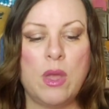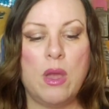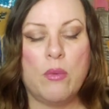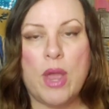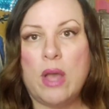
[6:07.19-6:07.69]

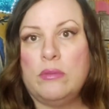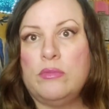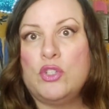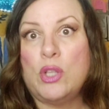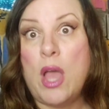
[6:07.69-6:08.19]

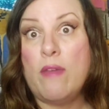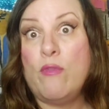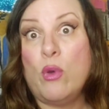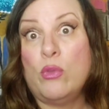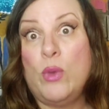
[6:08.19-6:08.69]
around July
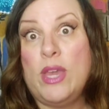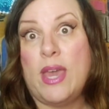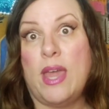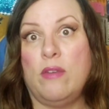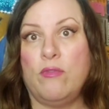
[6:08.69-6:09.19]
4th
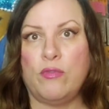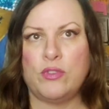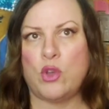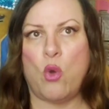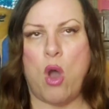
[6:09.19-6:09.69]
weekend,
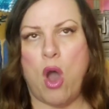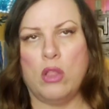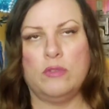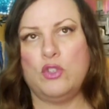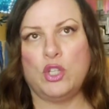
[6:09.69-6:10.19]
so
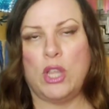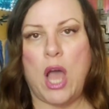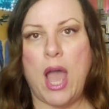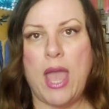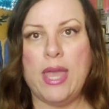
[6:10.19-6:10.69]
all of
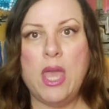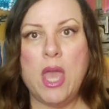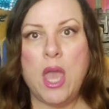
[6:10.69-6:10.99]
July,